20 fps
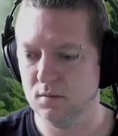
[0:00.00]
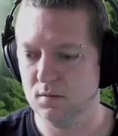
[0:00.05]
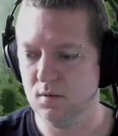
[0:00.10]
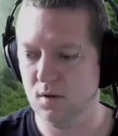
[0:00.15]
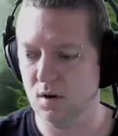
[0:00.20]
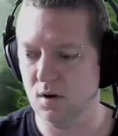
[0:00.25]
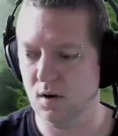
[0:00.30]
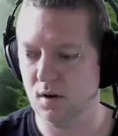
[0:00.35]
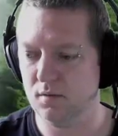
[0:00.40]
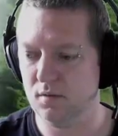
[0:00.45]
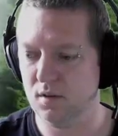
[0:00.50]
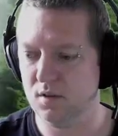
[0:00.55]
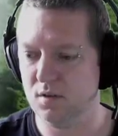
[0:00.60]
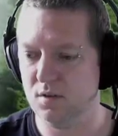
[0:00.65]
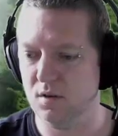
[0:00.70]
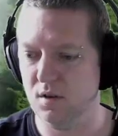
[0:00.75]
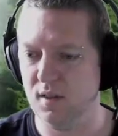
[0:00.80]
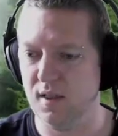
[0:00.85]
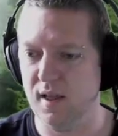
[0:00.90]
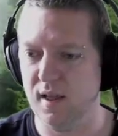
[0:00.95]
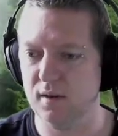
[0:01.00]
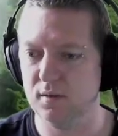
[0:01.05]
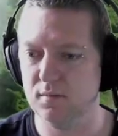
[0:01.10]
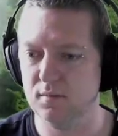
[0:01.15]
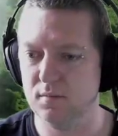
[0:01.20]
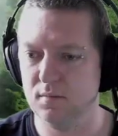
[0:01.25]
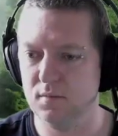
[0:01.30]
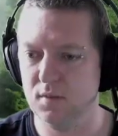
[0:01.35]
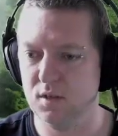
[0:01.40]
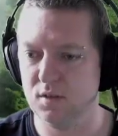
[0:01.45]
Alright, let's do that.
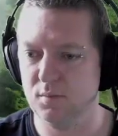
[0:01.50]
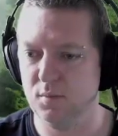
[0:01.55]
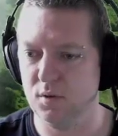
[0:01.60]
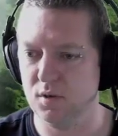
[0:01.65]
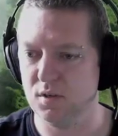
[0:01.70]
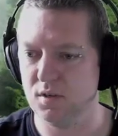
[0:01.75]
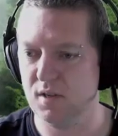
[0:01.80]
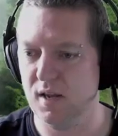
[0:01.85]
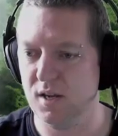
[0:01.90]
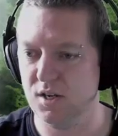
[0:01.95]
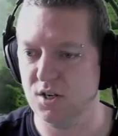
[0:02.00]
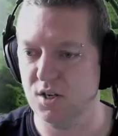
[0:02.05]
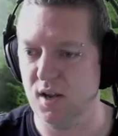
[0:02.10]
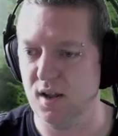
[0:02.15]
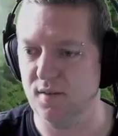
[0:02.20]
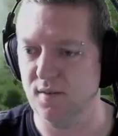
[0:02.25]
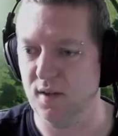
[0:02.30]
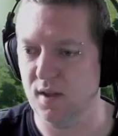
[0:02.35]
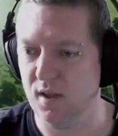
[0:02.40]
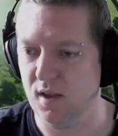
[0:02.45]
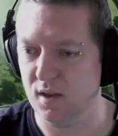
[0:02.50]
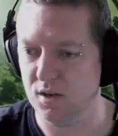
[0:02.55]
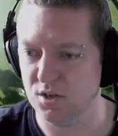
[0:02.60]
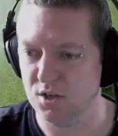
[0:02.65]
Let's put a station over here,